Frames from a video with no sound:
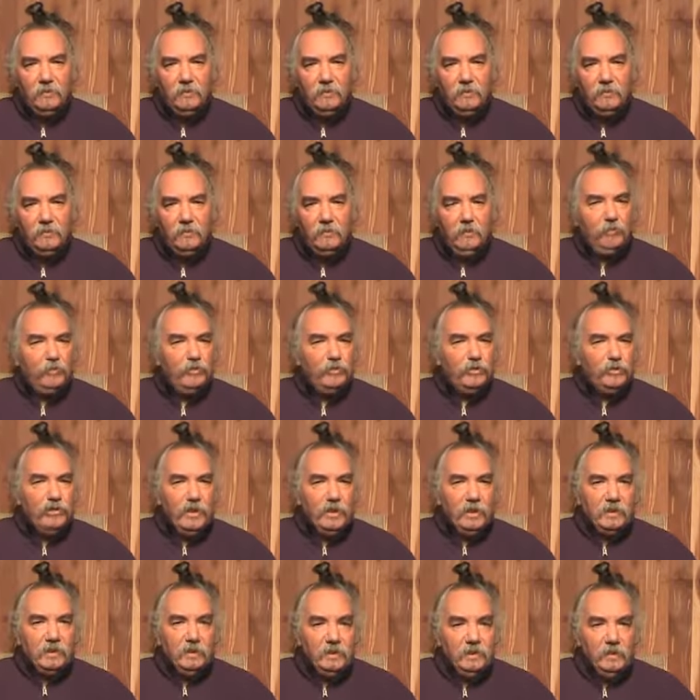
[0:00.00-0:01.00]
You're not
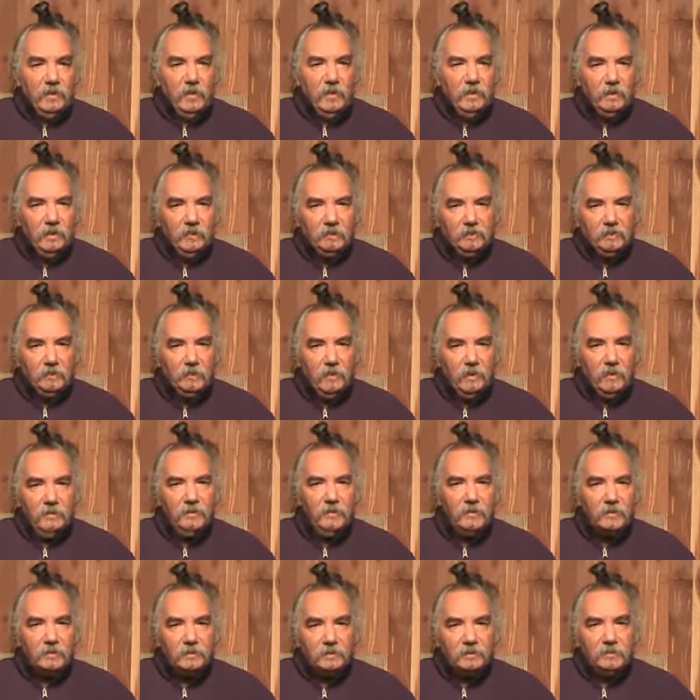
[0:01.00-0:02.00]
projecting that, it's
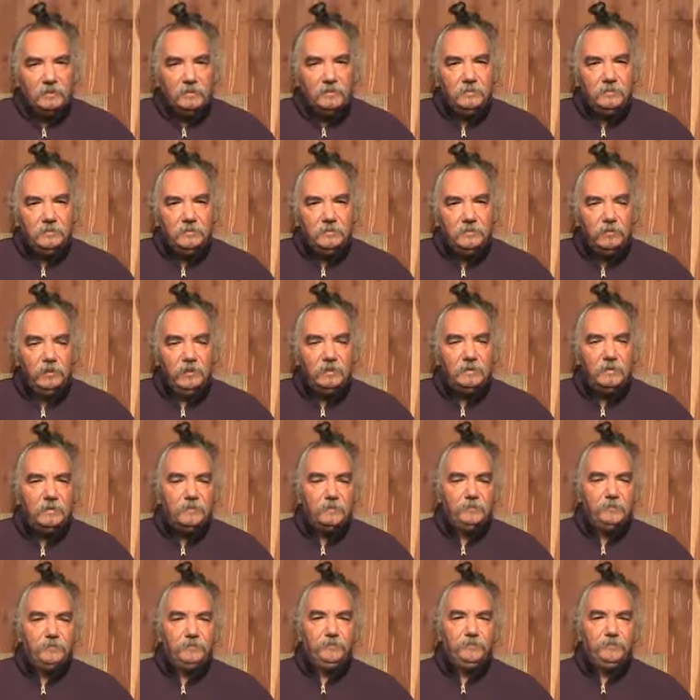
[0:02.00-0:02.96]
obvious, it's present.